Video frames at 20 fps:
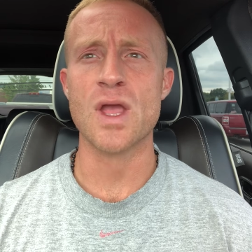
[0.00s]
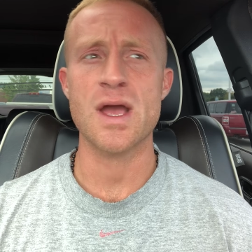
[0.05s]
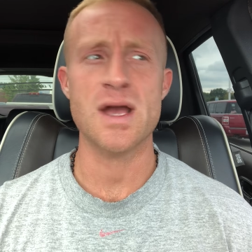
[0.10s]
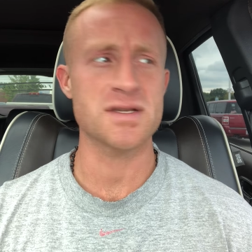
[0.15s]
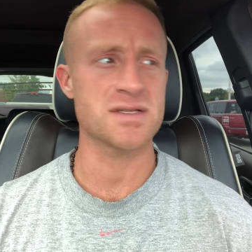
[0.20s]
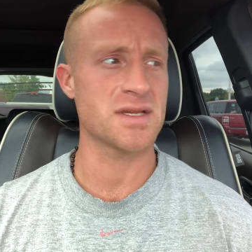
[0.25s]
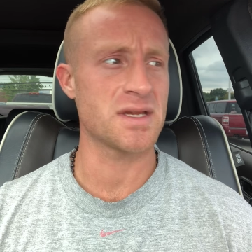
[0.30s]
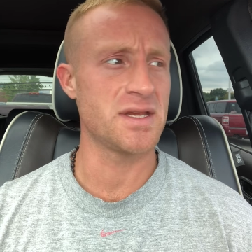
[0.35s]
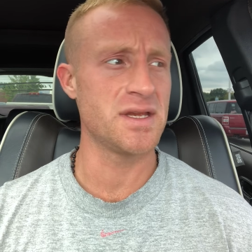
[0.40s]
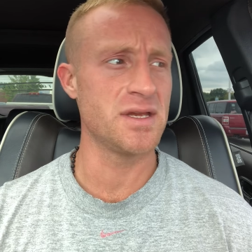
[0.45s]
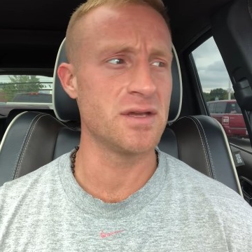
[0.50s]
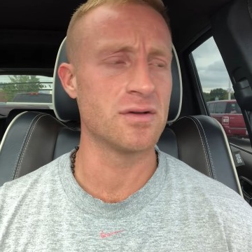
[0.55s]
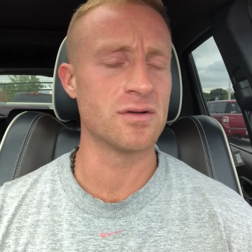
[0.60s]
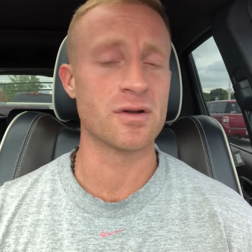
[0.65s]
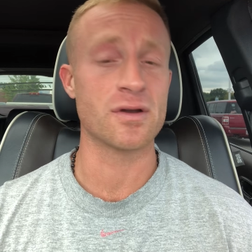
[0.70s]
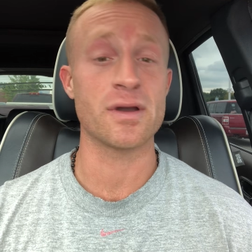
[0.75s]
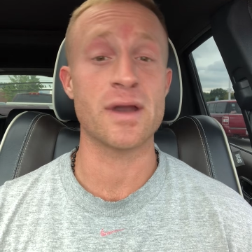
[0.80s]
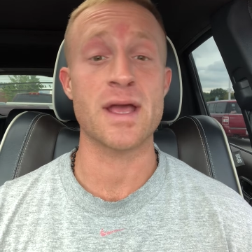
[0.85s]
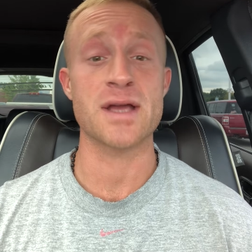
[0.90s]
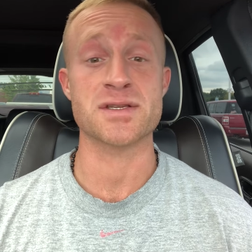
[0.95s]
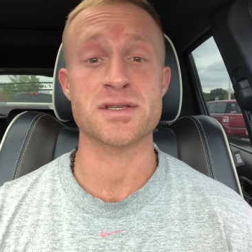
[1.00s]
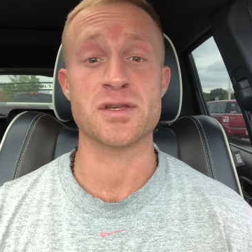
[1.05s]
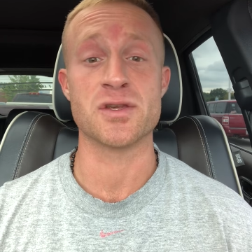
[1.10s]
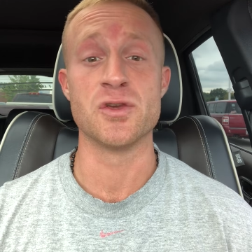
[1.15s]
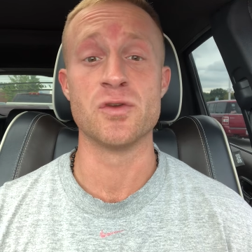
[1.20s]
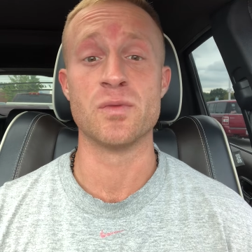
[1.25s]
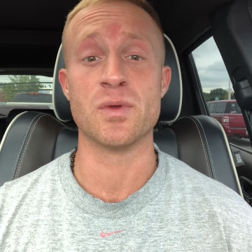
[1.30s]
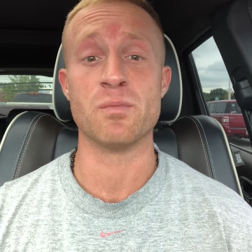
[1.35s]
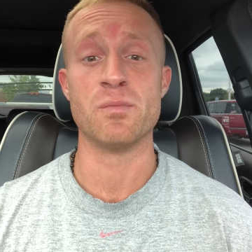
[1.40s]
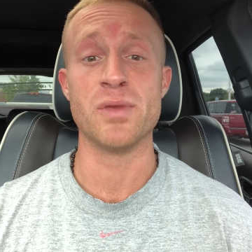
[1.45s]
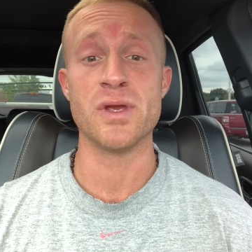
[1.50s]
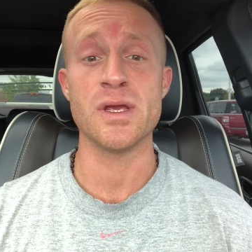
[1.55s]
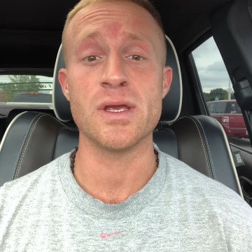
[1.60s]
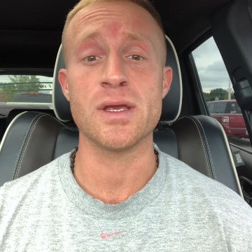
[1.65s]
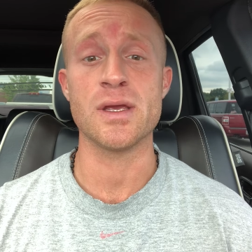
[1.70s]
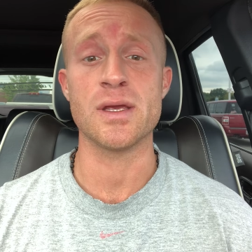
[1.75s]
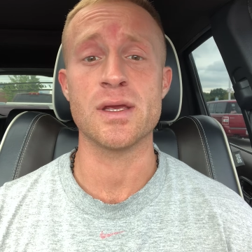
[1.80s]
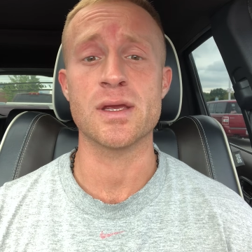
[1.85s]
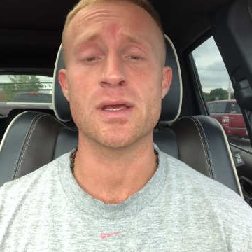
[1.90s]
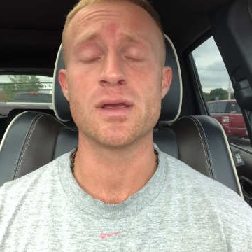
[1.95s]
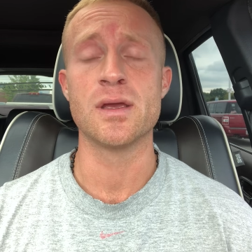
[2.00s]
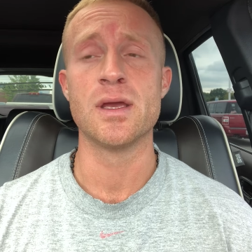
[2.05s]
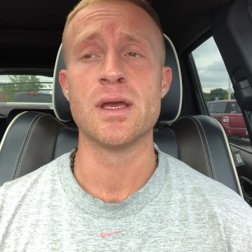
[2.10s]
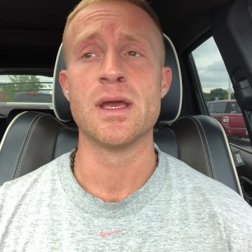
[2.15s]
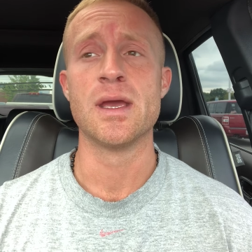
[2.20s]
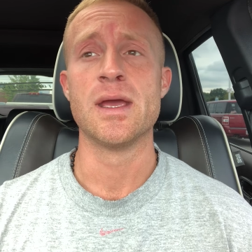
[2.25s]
as a healer and as a human being,